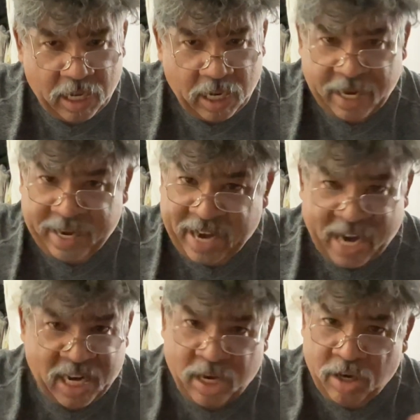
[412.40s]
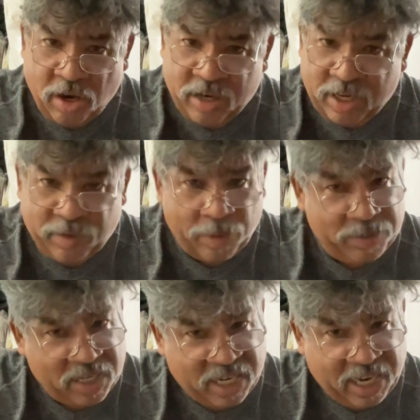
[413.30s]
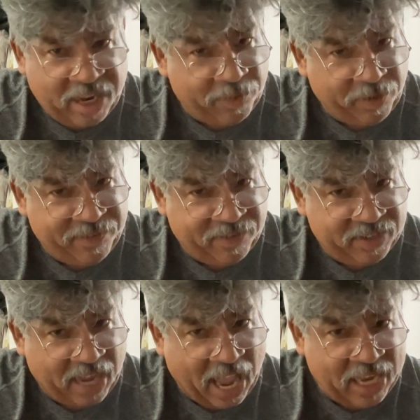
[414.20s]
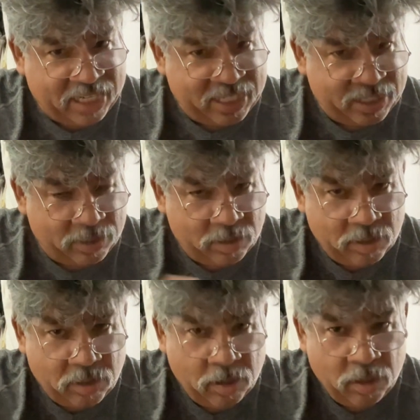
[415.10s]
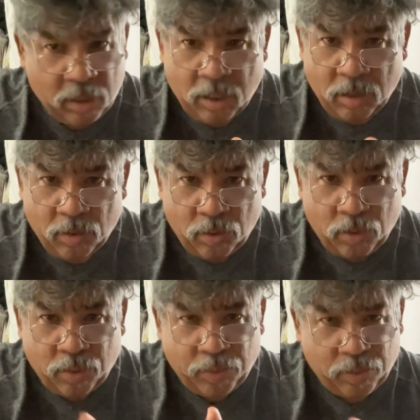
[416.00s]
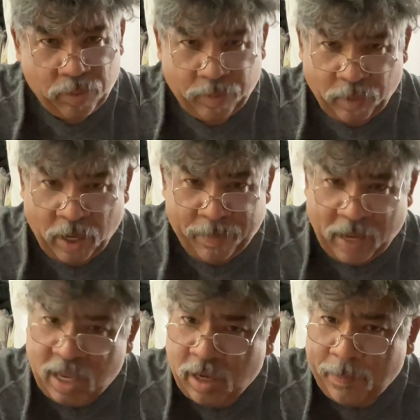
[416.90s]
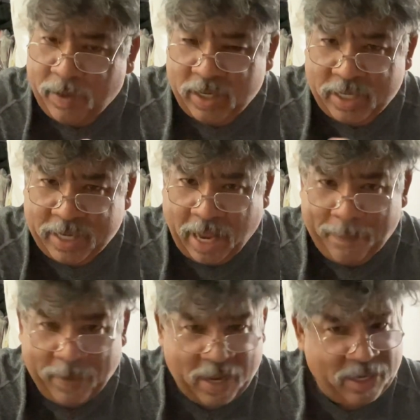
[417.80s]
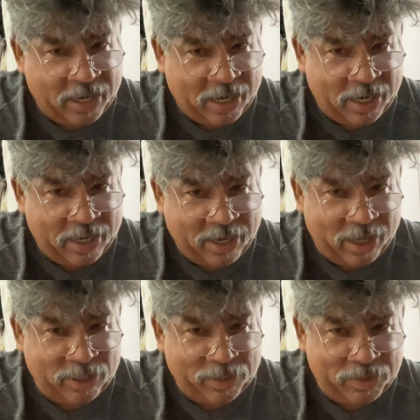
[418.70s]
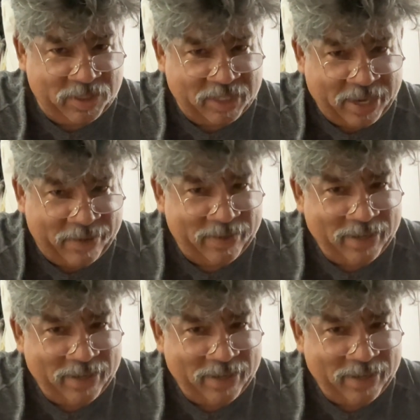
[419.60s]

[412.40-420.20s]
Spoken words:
And I didn't even know that Trump was going to get a refund out of this. Whew. Well, maybe he could put in his campaign contribution now.